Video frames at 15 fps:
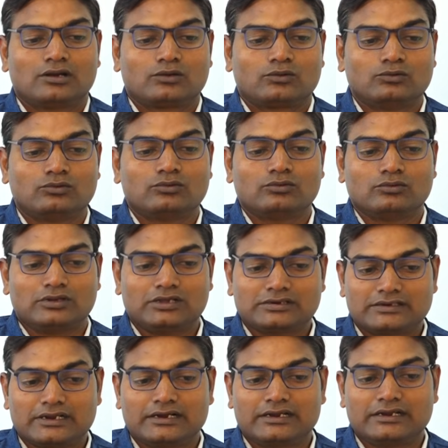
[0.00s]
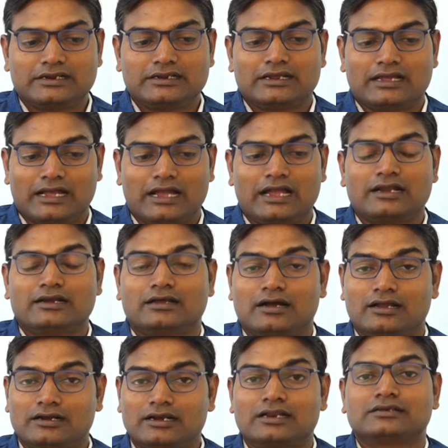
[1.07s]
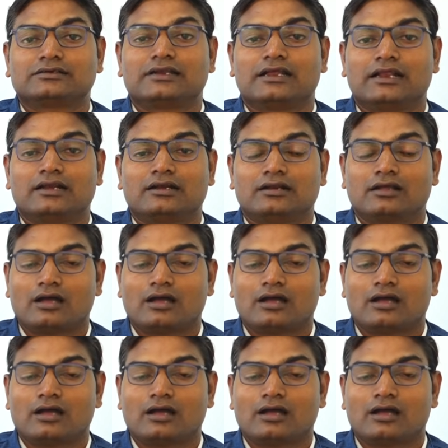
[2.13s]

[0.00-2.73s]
to study and understand